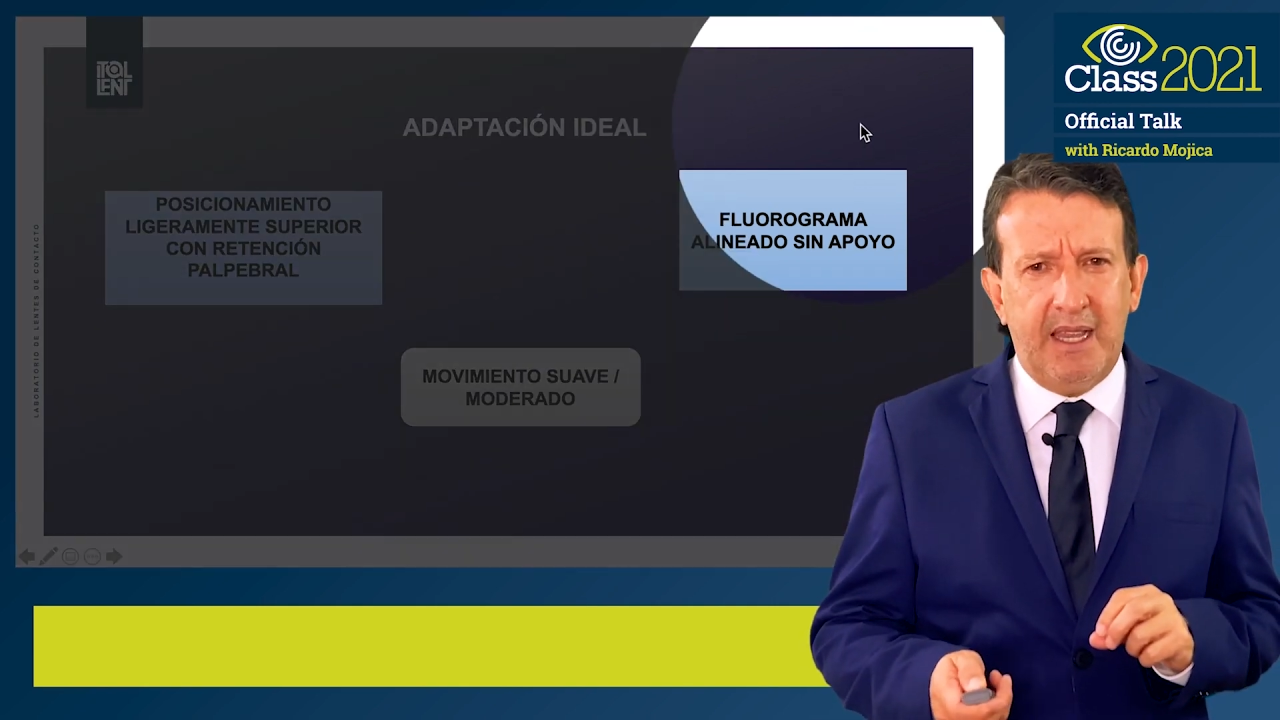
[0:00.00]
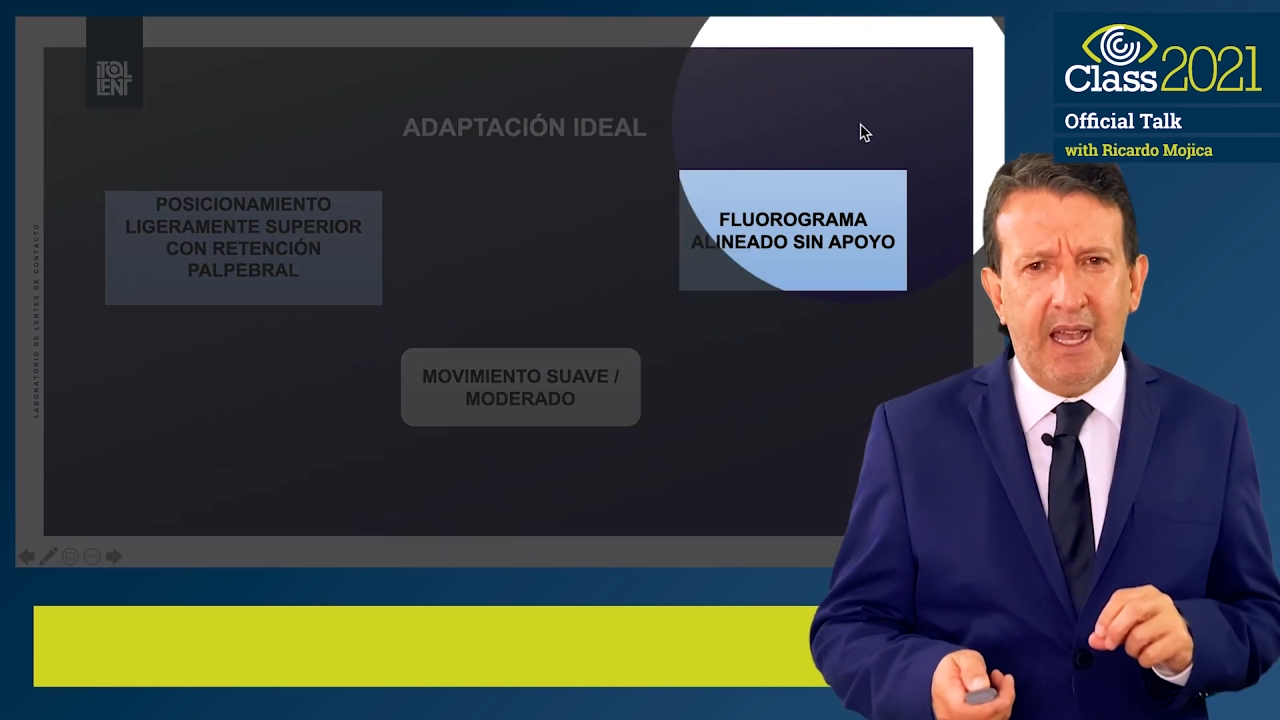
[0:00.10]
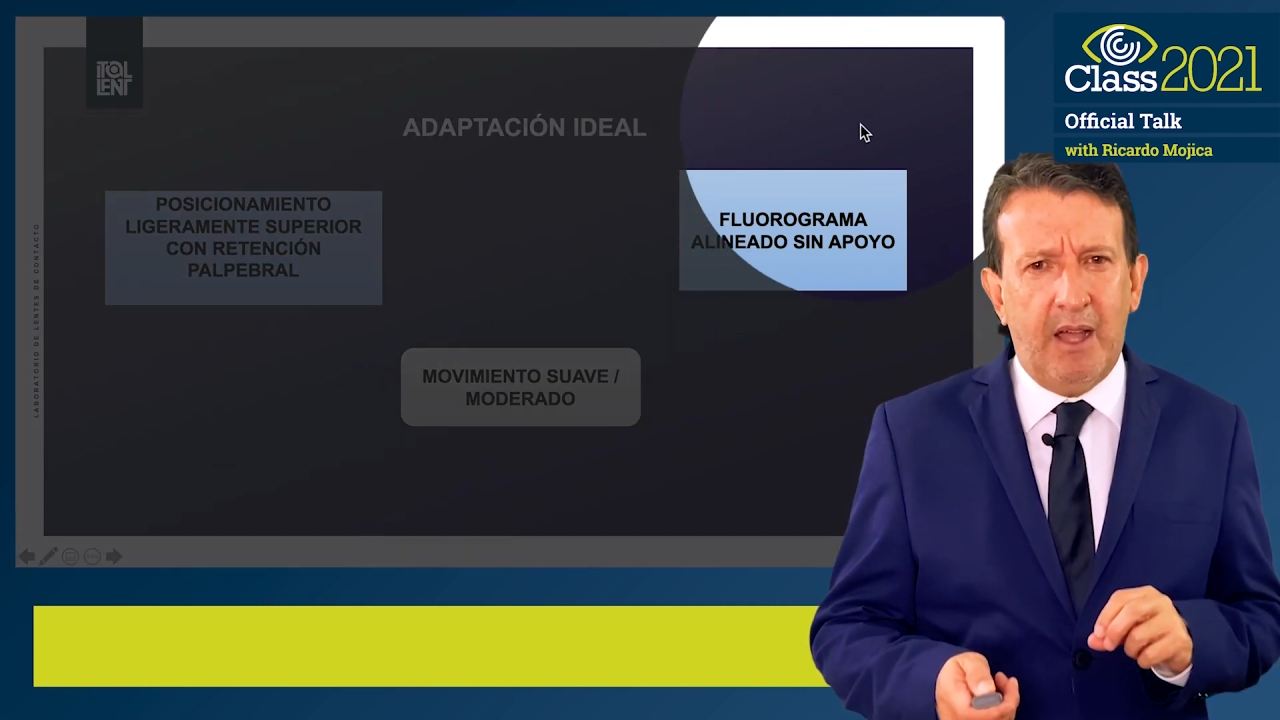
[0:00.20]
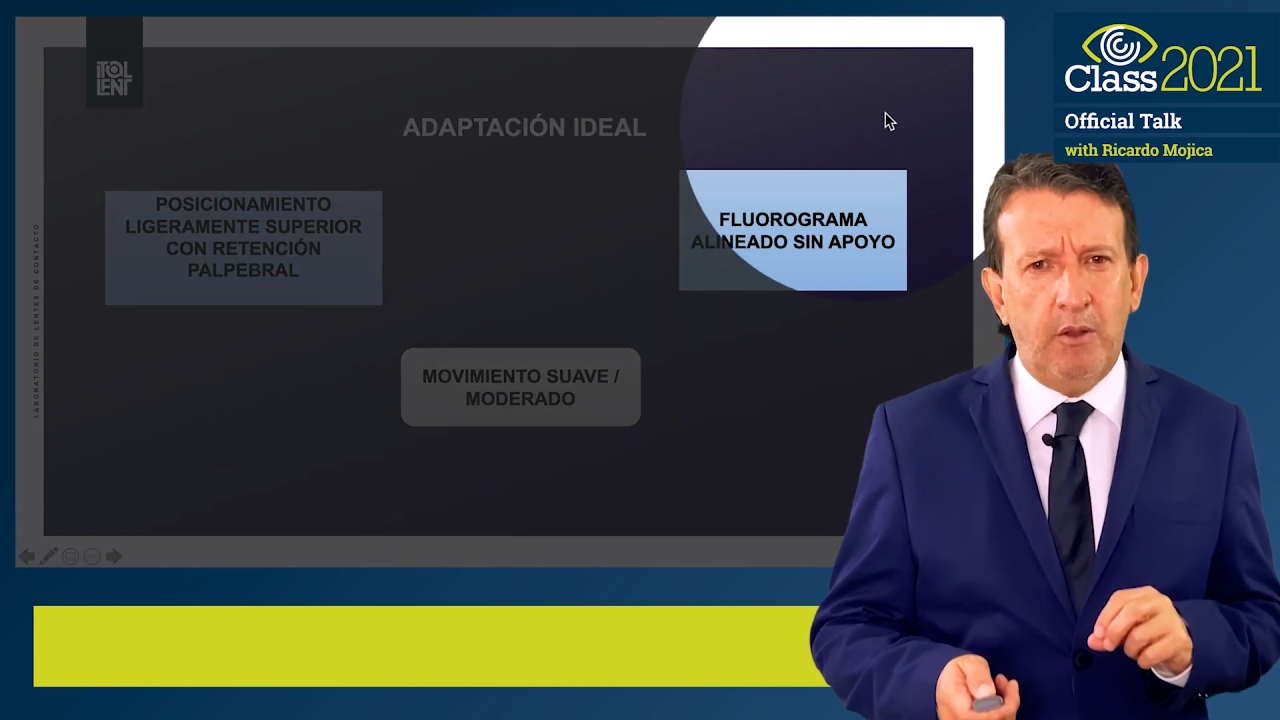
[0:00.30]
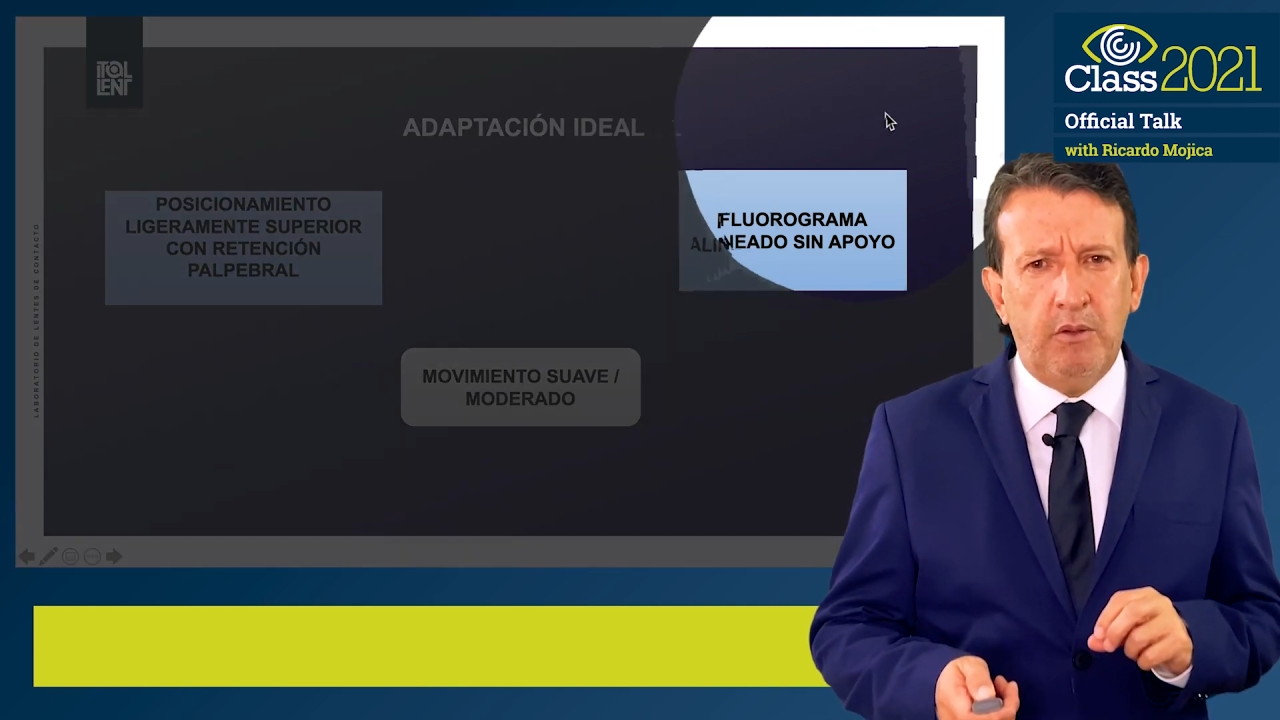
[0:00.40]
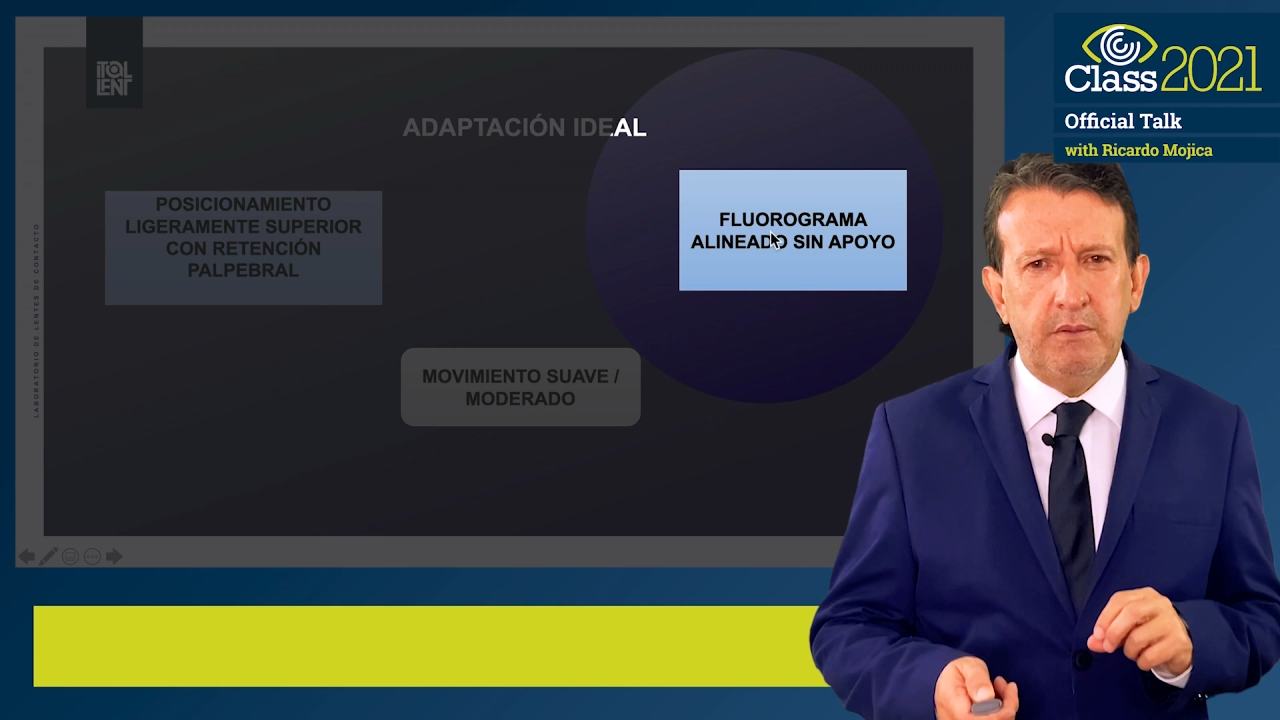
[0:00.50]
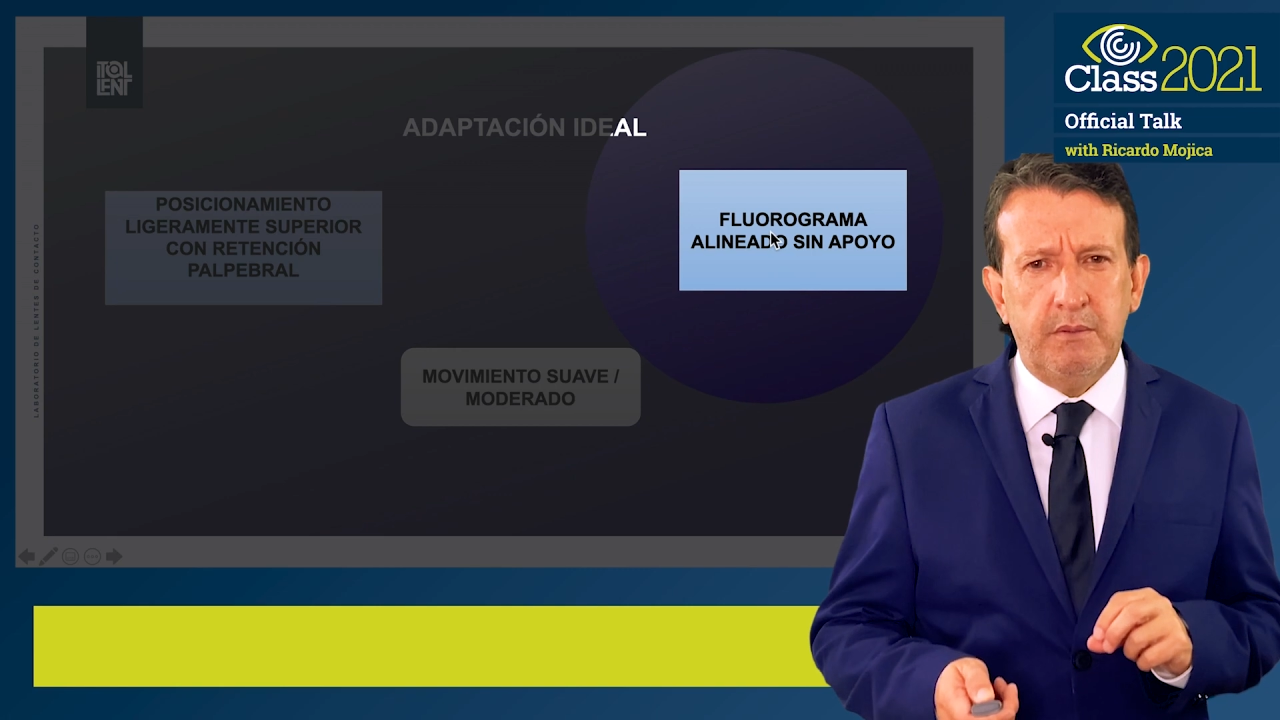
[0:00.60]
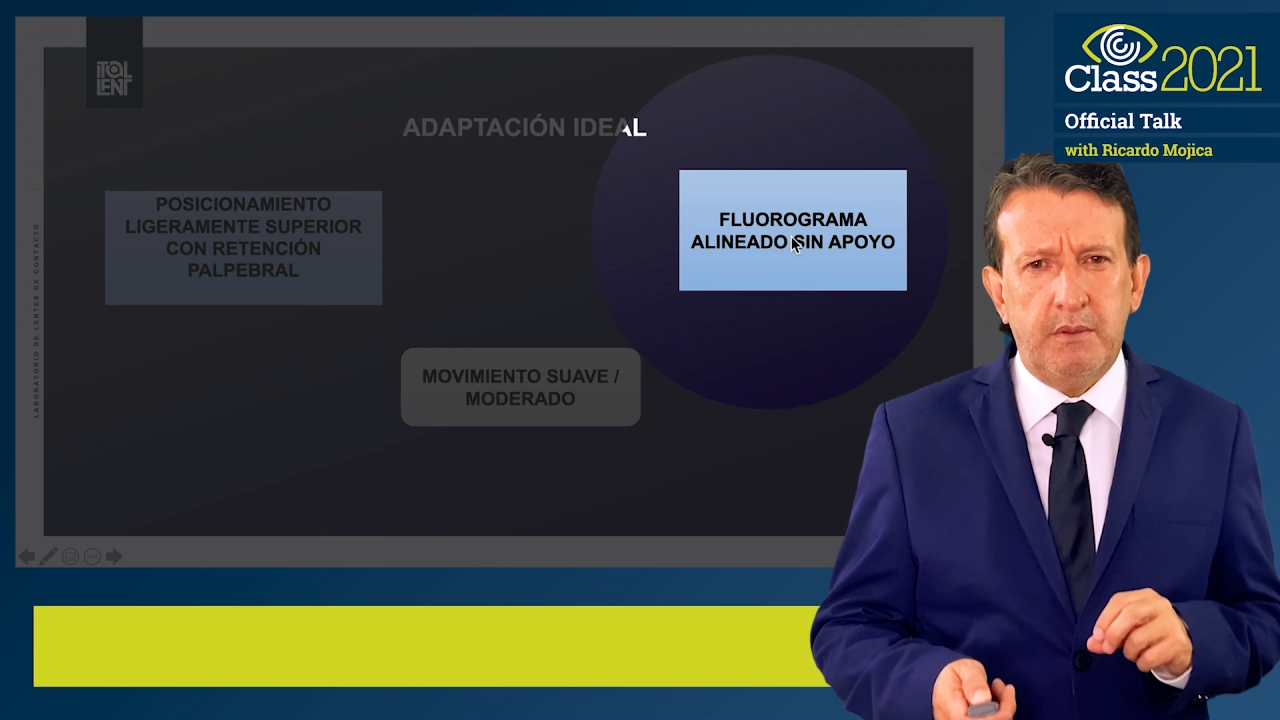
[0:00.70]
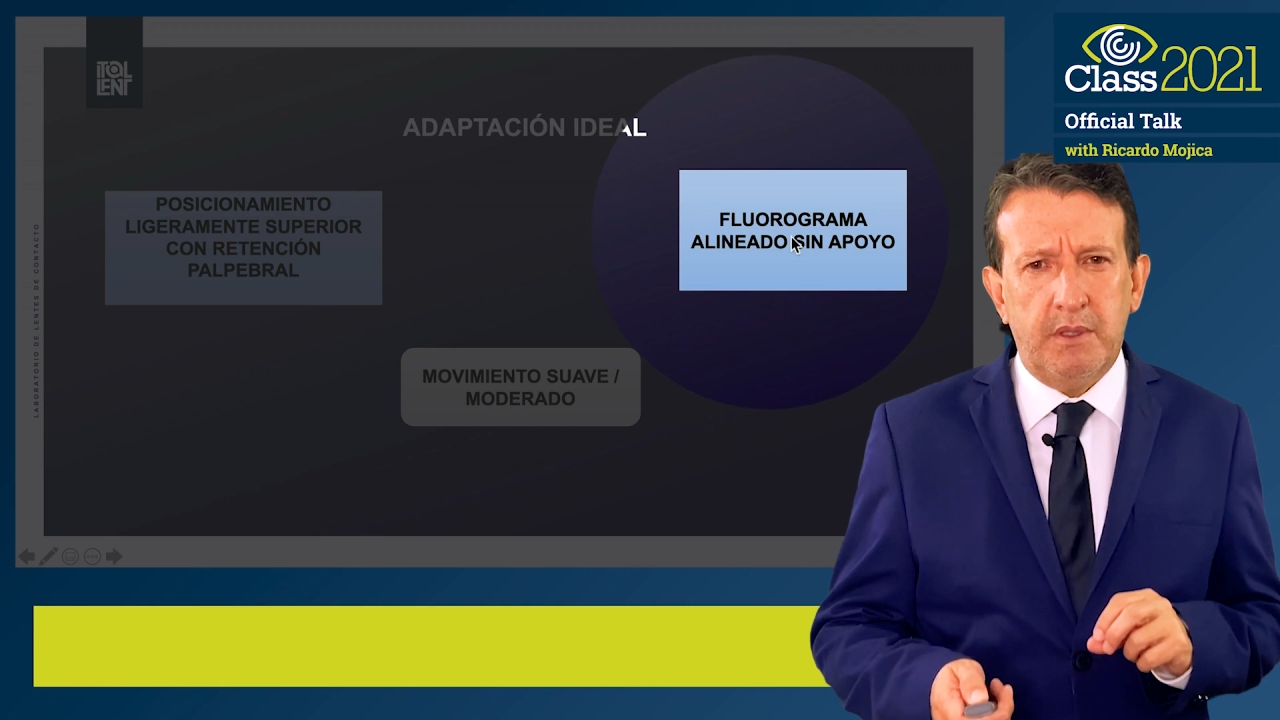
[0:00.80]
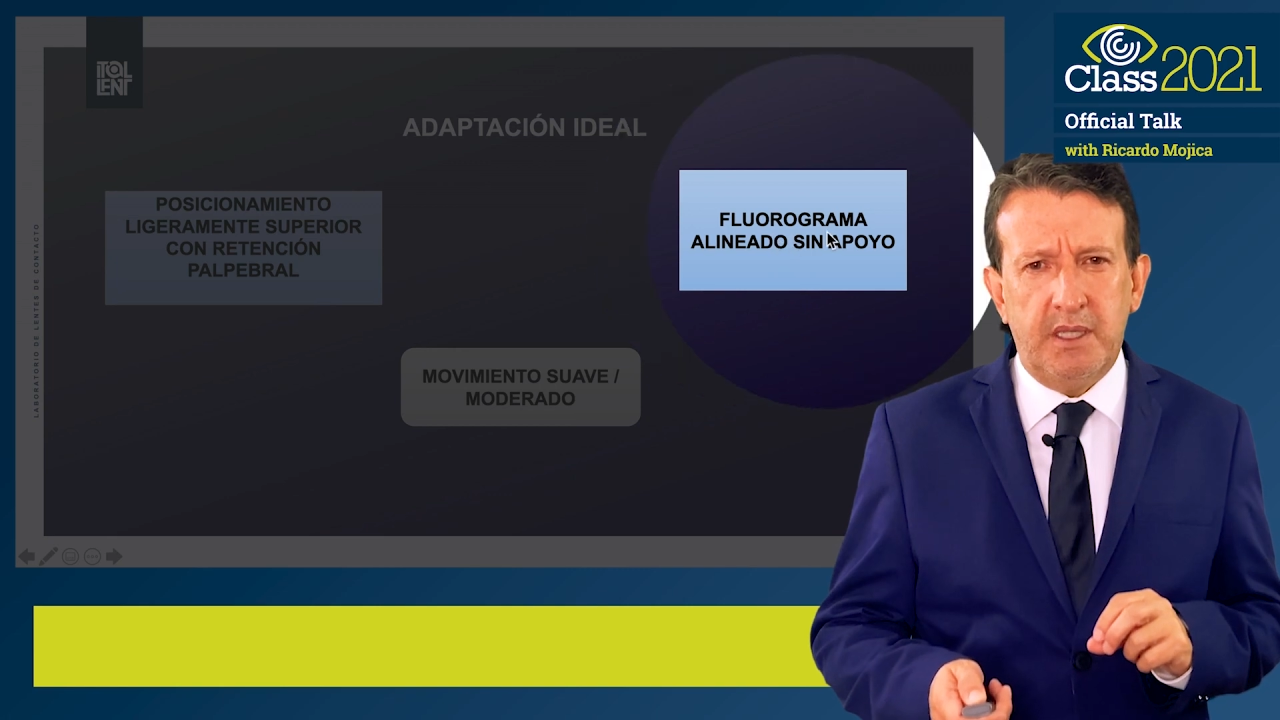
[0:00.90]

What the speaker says: along with the type